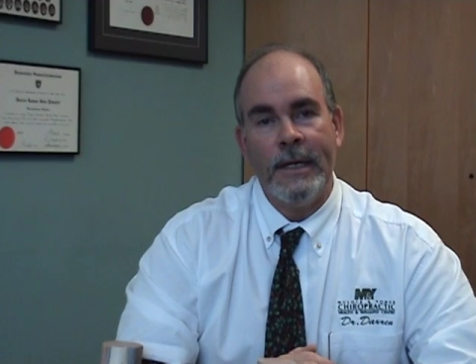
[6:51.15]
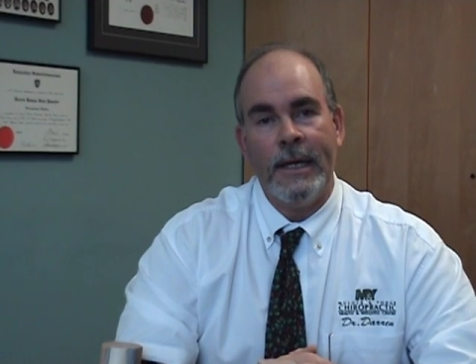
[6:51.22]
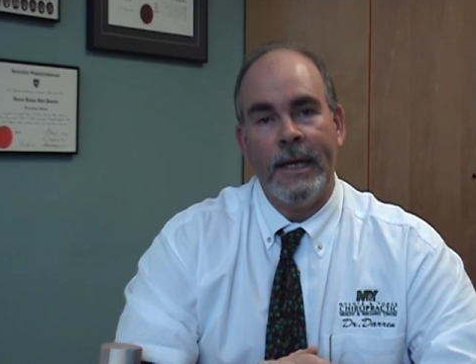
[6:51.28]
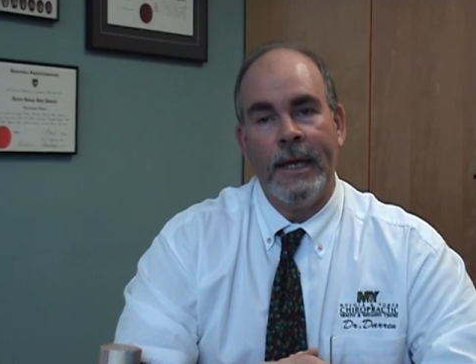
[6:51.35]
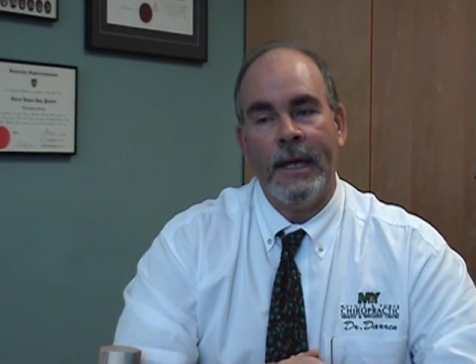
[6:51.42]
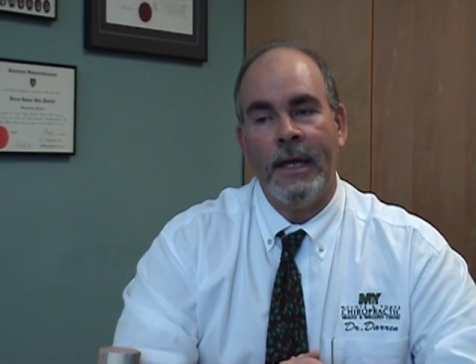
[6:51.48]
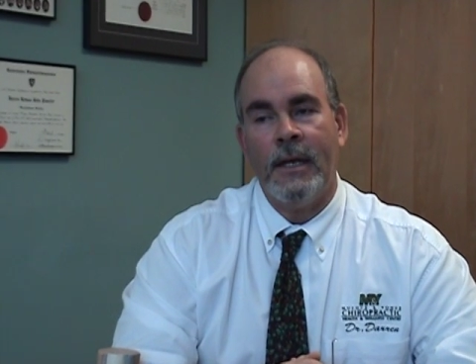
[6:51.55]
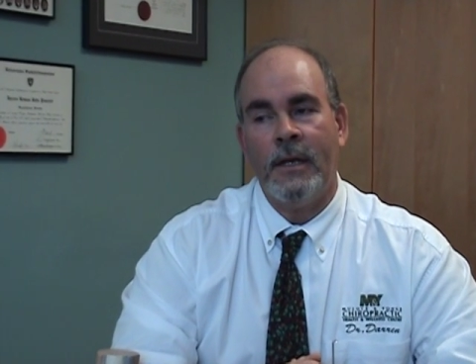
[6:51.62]

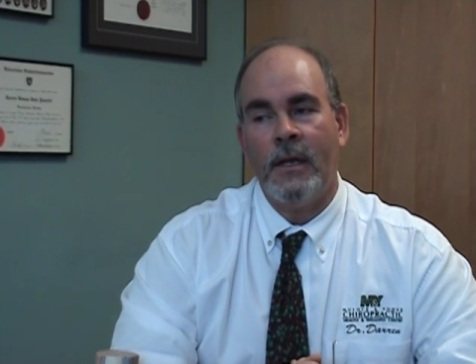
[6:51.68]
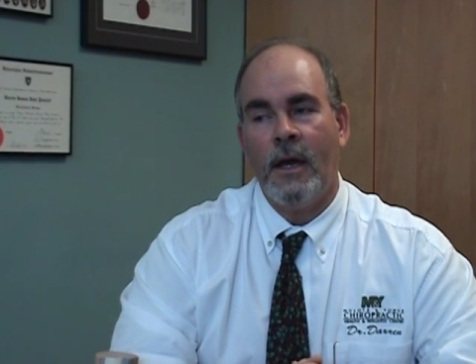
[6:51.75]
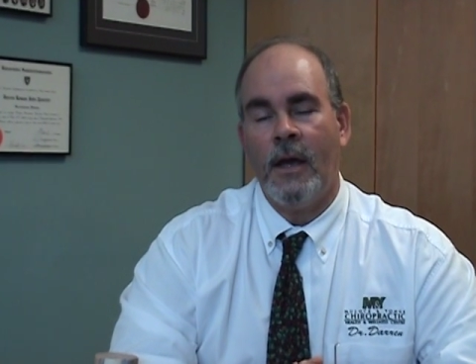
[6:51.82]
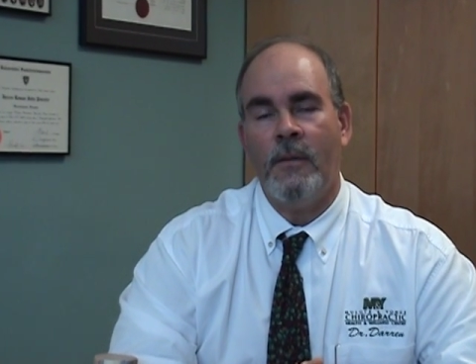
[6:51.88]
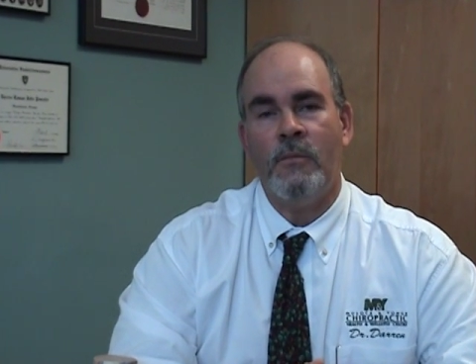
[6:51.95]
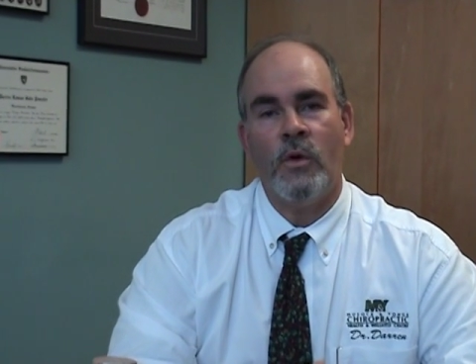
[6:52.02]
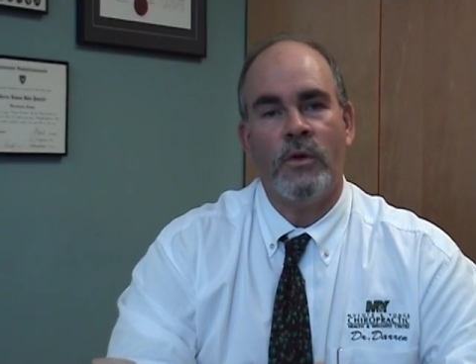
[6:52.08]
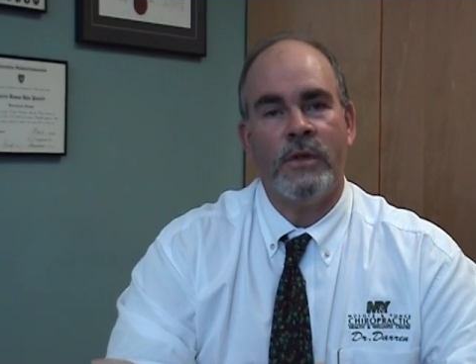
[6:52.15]
and
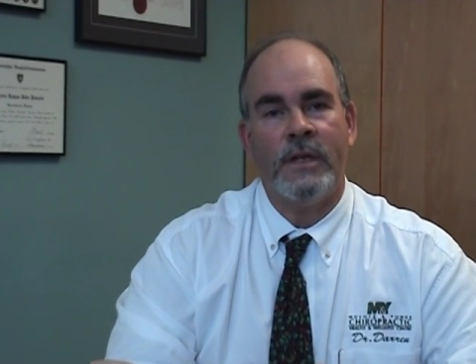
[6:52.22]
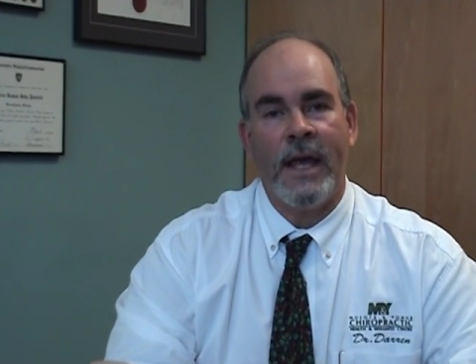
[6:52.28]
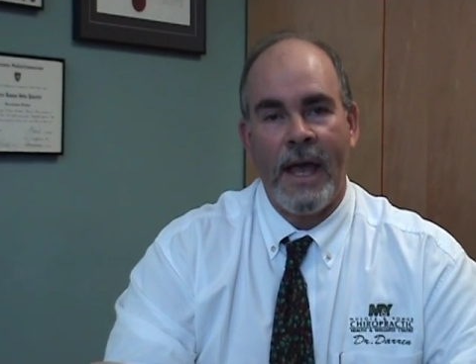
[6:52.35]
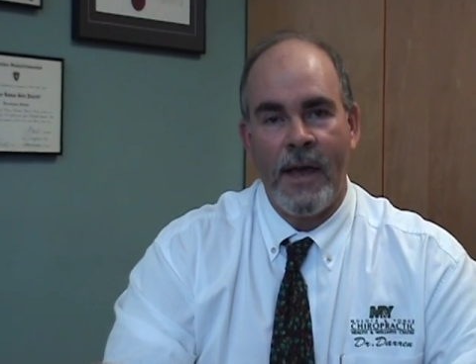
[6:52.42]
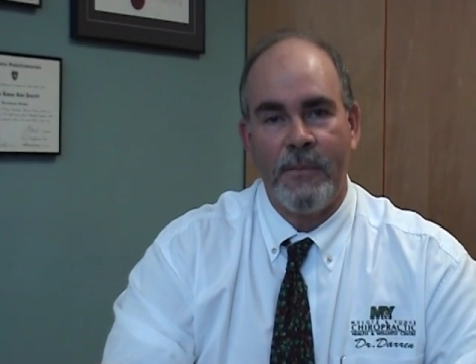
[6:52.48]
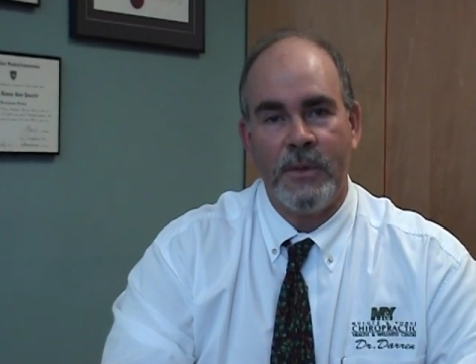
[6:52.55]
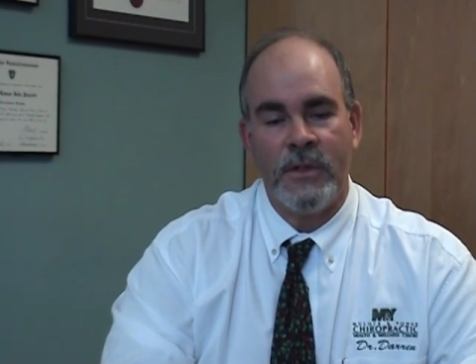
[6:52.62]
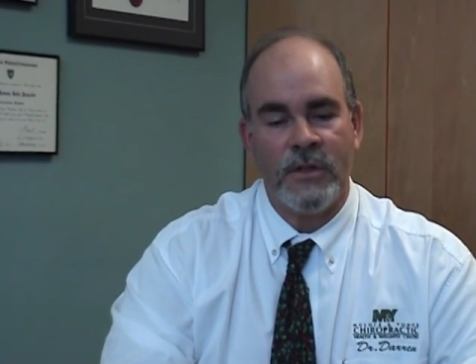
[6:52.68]
I'm more than
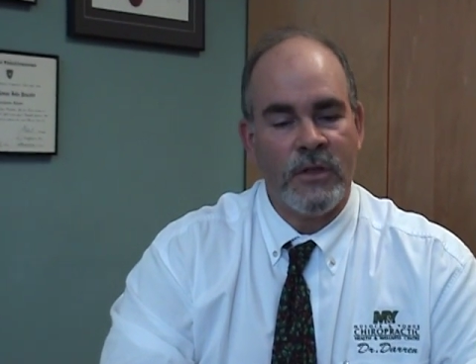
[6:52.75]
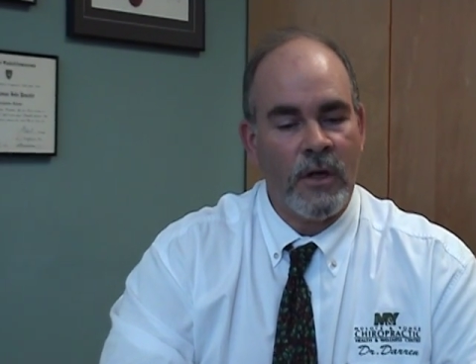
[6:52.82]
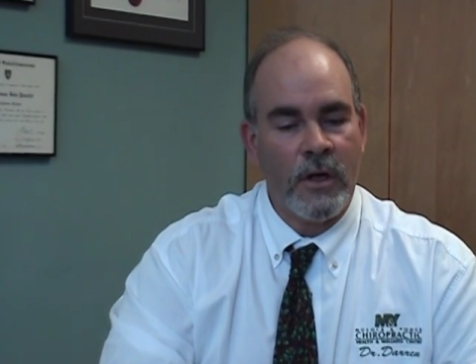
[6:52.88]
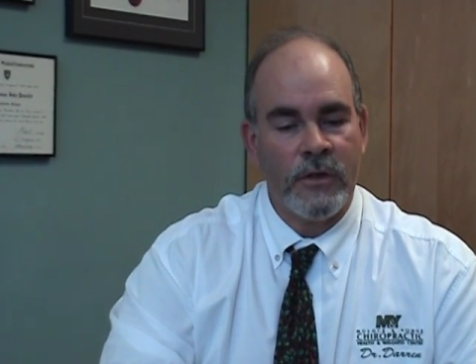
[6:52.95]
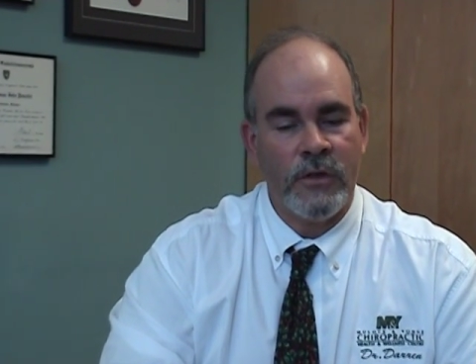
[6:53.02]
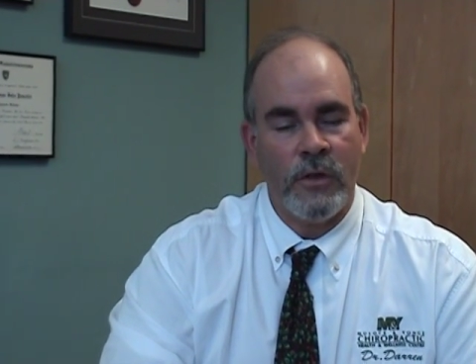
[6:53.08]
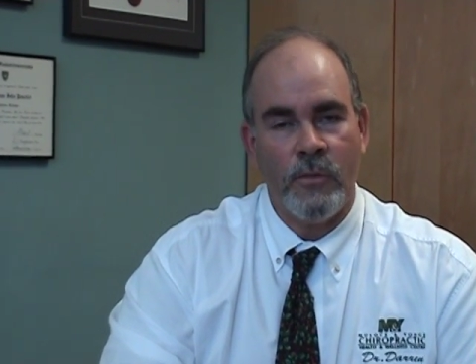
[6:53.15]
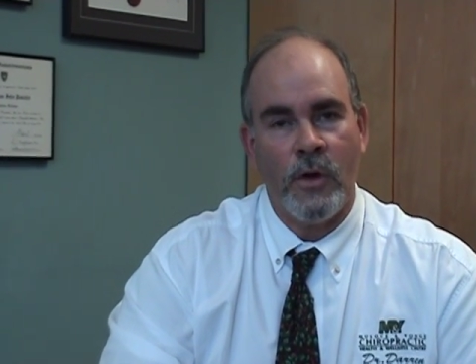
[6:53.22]
happy to
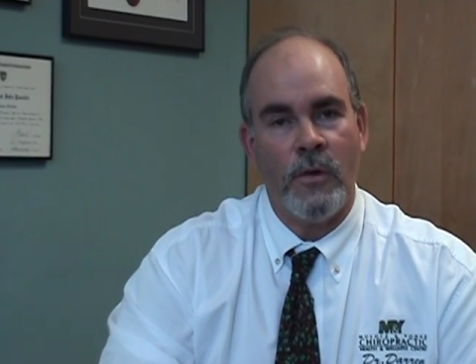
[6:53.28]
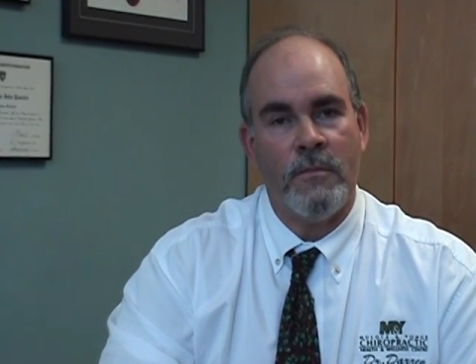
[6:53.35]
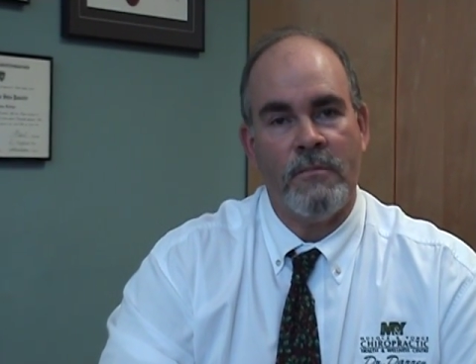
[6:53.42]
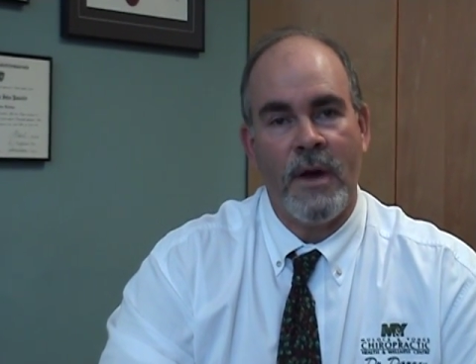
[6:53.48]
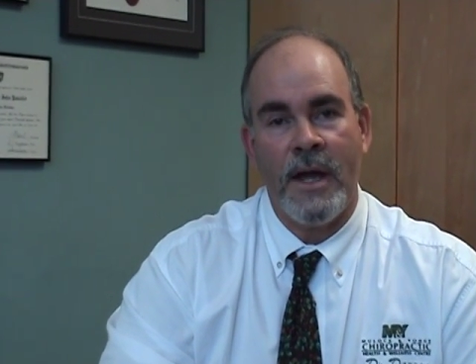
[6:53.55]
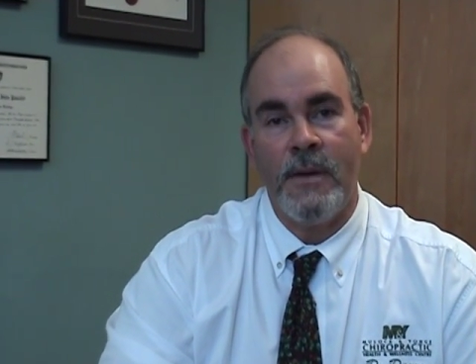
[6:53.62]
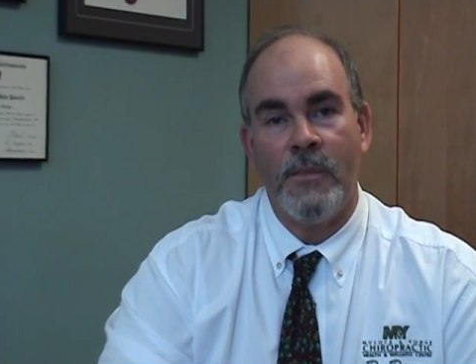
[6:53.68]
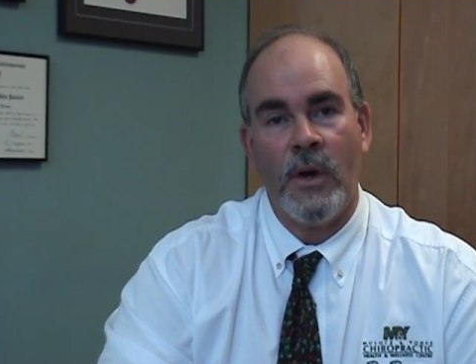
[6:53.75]
talk to you about
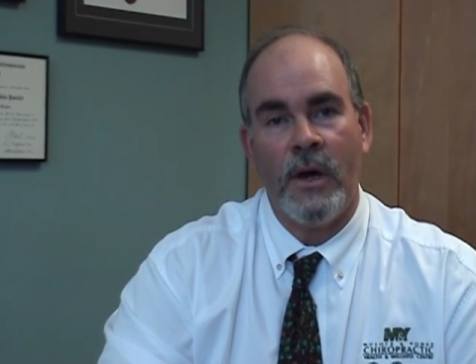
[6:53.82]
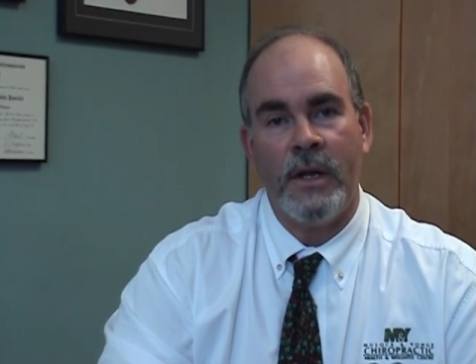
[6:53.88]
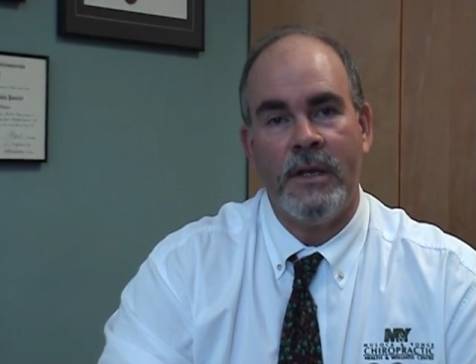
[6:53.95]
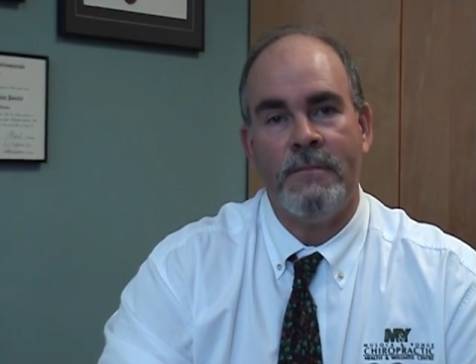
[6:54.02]
my body,